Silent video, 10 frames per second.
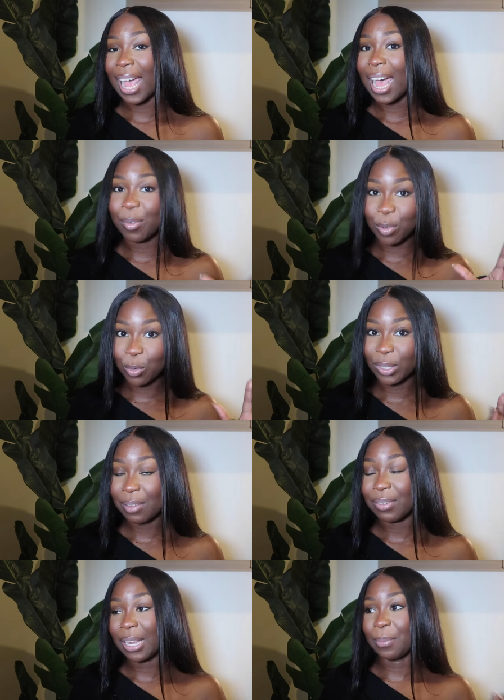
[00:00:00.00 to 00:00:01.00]
I have, you'll
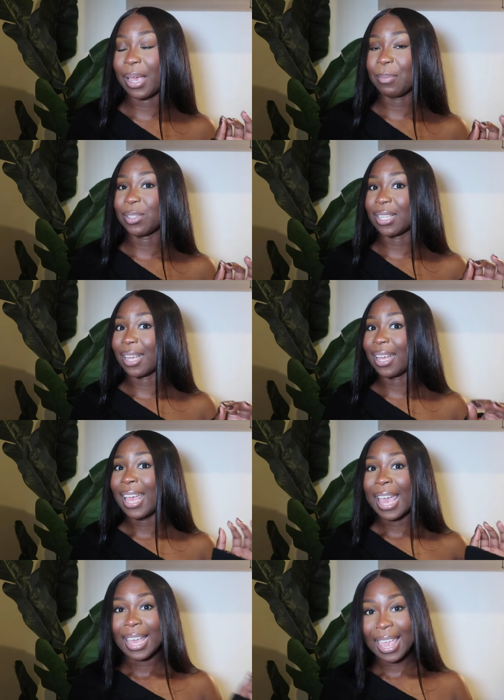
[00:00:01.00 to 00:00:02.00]
definitely be able to
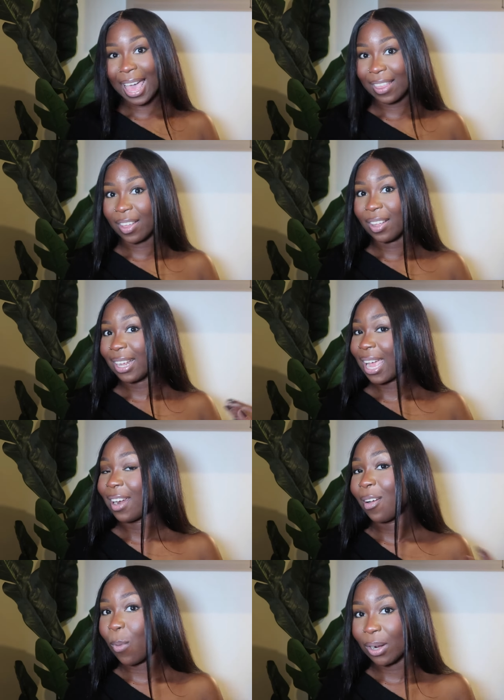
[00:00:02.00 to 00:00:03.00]
gather the
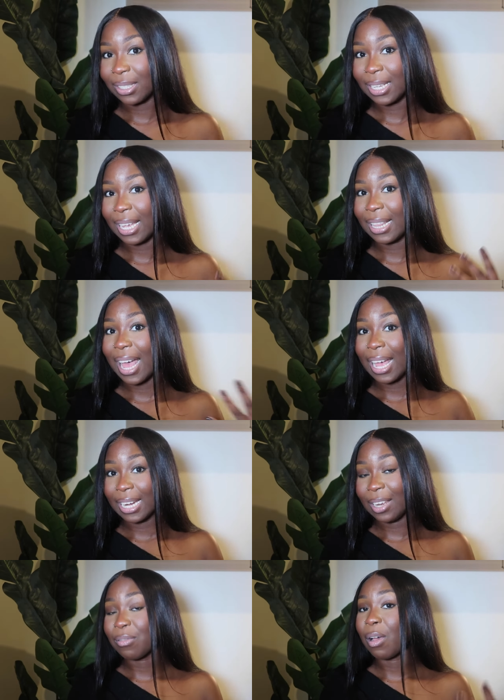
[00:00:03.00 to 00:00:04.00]
kind of quality that
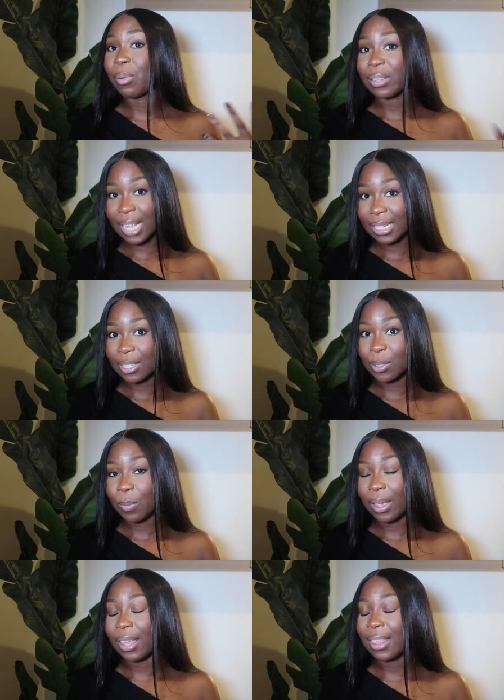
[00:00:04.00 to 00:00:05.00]
Hanifa presents us
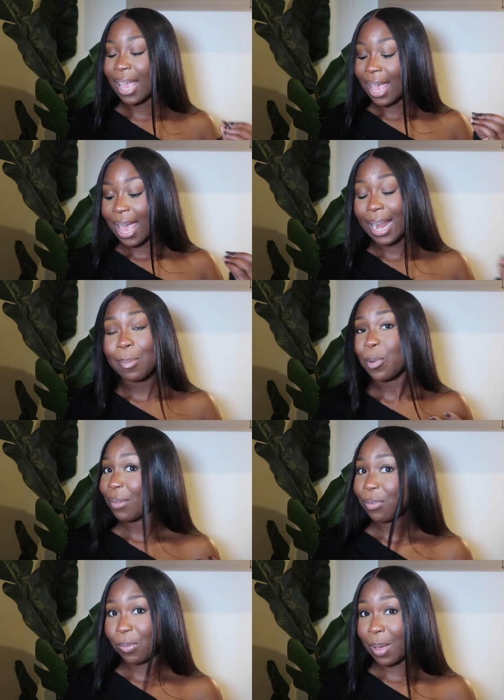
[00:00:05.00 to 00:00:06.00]
with. And I'm
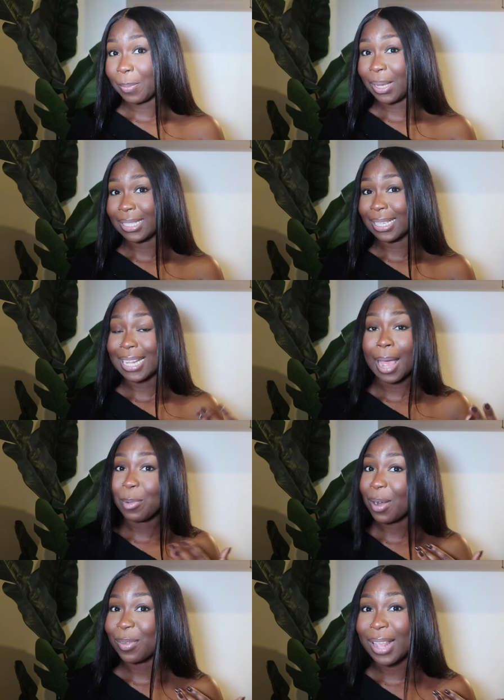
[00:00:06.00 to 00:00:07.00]
grateful for my pieces. I'm
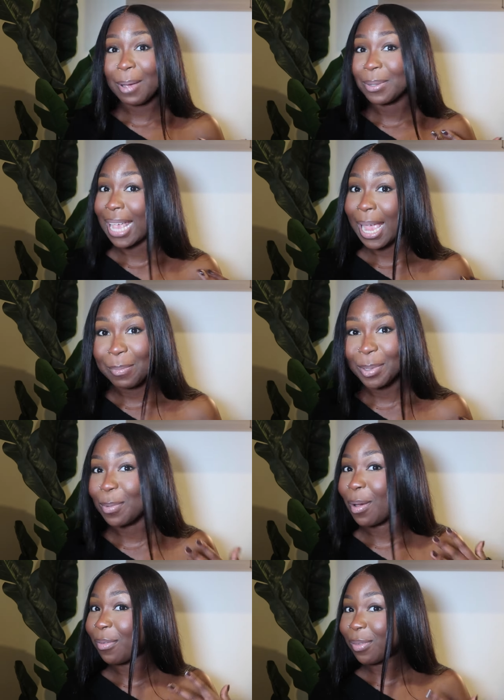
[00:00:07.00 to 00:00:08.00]
grateful that I was able
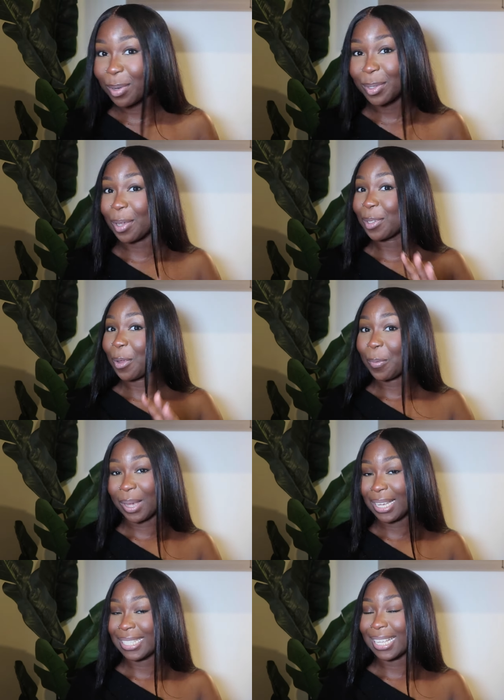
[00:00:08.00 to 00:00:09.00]
to afford those two
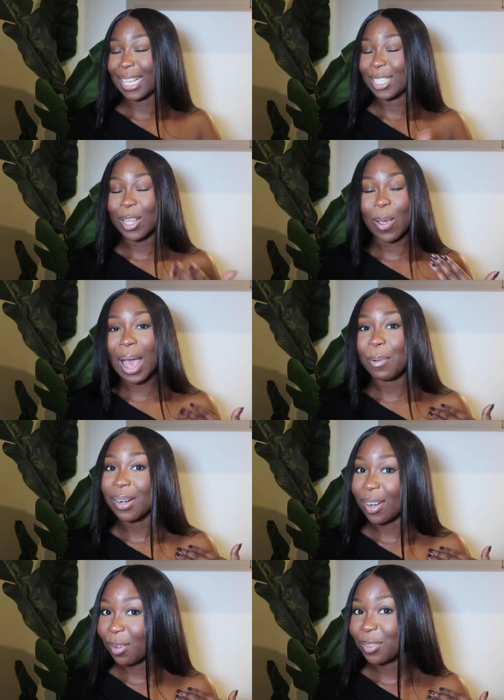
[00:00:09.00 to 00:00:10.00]
pieces, so I
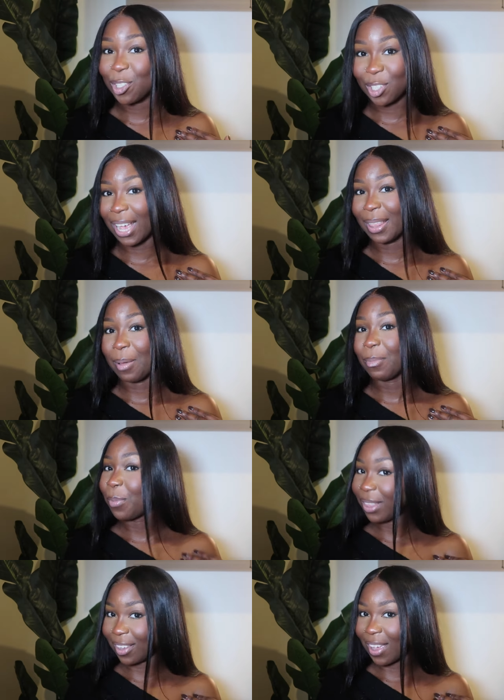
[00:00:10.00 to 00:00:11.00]
would love to share them
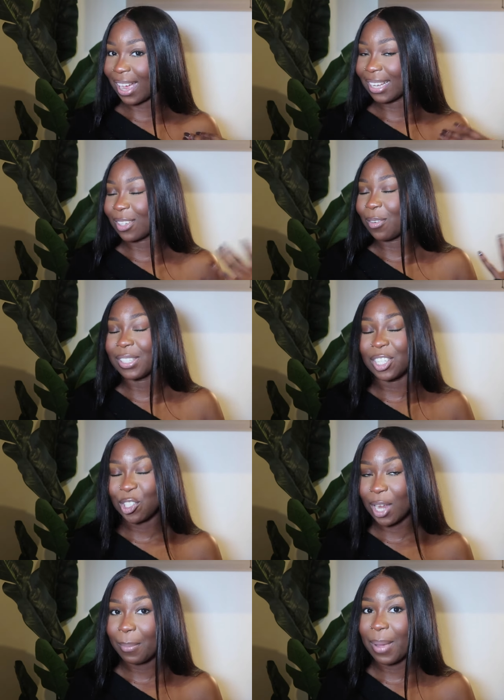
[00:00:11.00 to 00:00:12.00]
with you guys and obviously
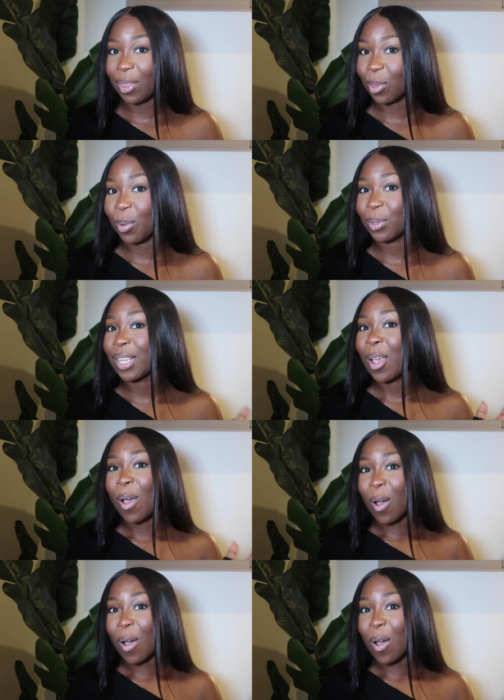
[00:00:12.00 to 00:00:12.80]
share my thoughts